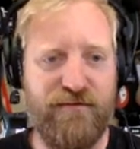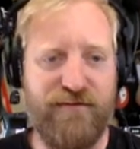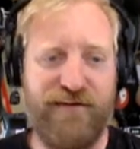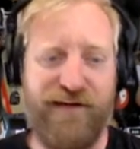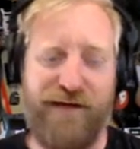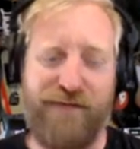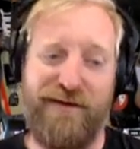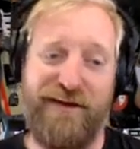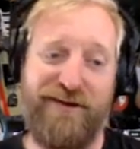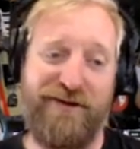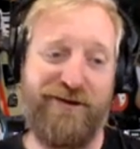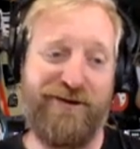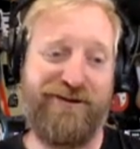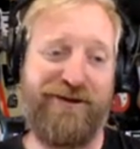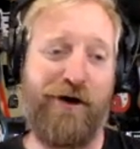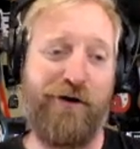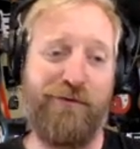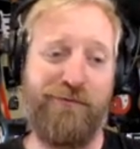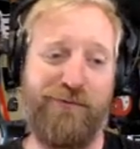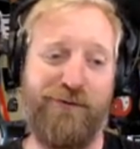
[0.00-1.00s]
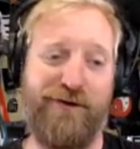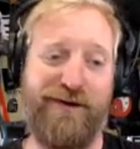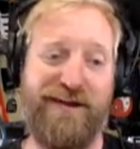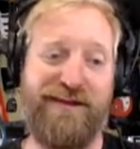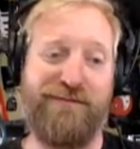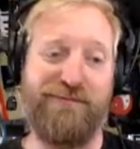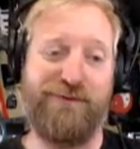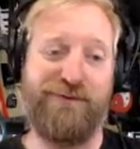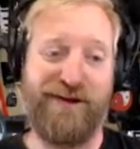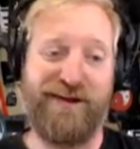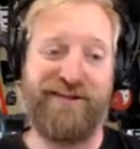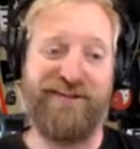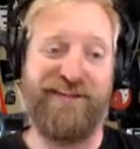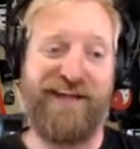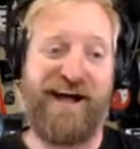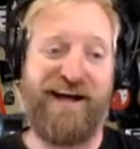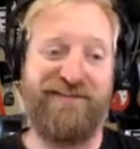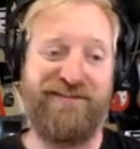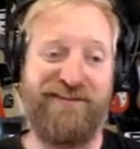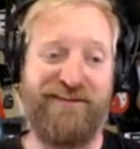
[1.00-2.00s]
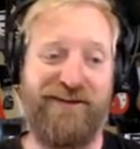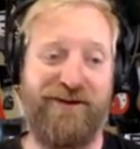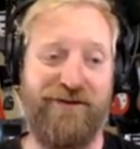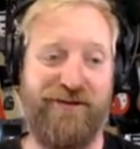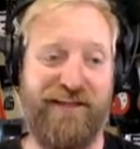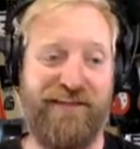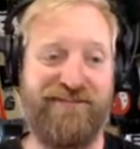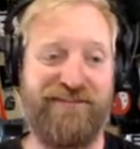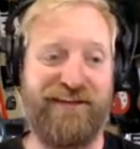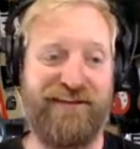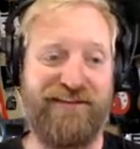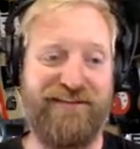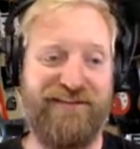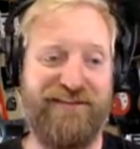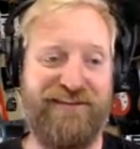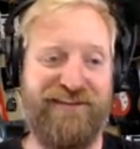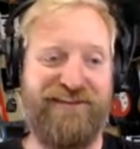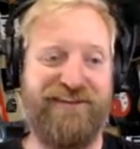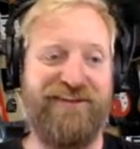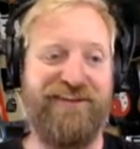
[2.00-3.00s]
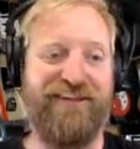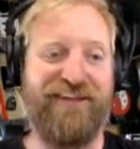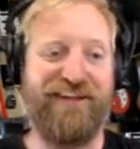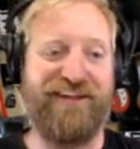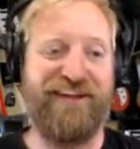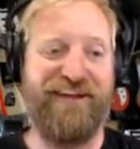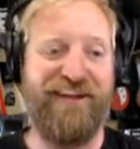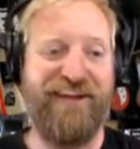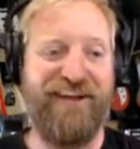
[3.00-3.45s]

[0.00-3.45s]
I mean, you're going pretty classic here. That's like, like